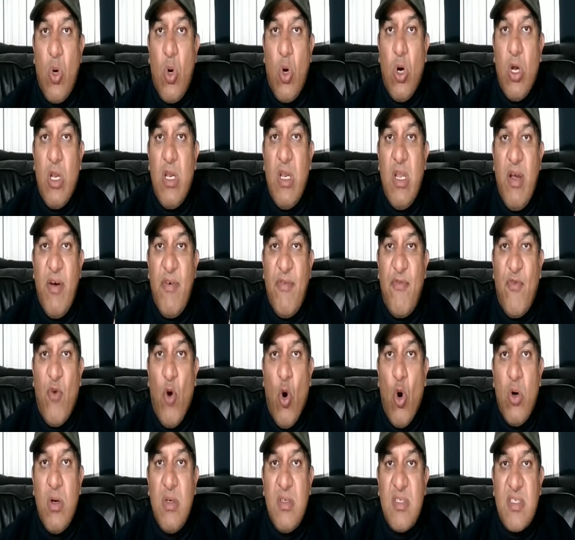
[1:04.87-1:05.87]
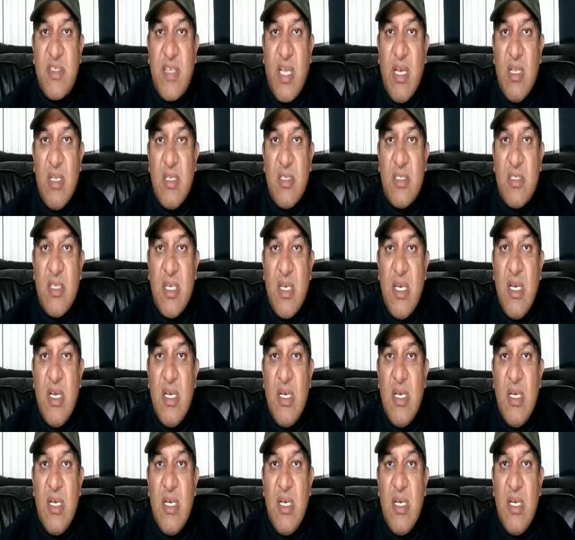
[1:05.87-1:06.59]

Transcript: all four skills.